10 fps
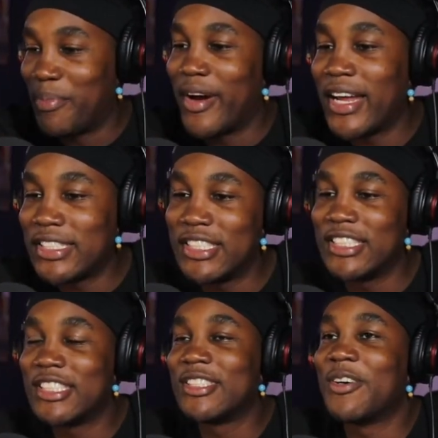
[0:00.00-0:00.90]

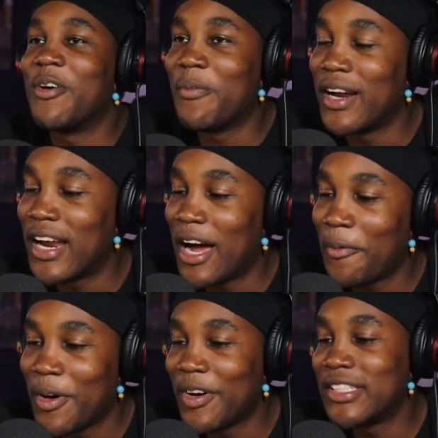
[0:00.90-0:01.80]
branches or
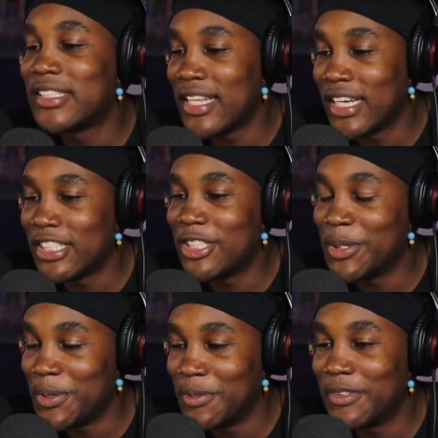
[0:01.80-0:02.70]
whatnot. We're gonna stick
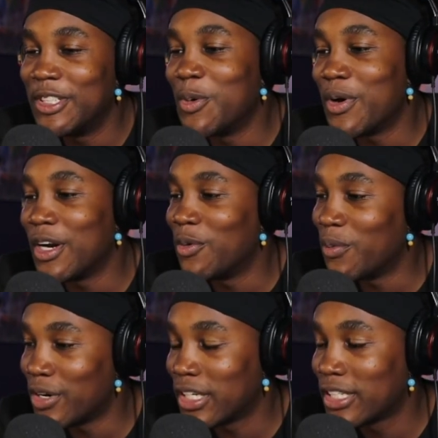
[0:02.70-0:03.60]
to doing the
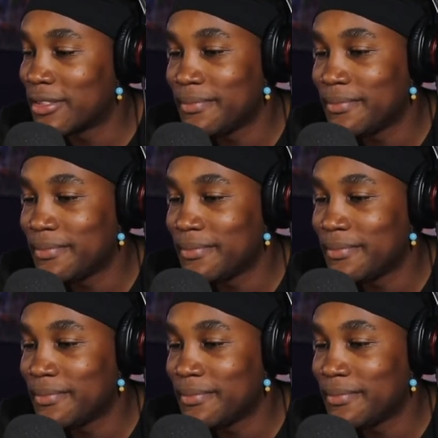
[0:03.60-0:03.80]
work.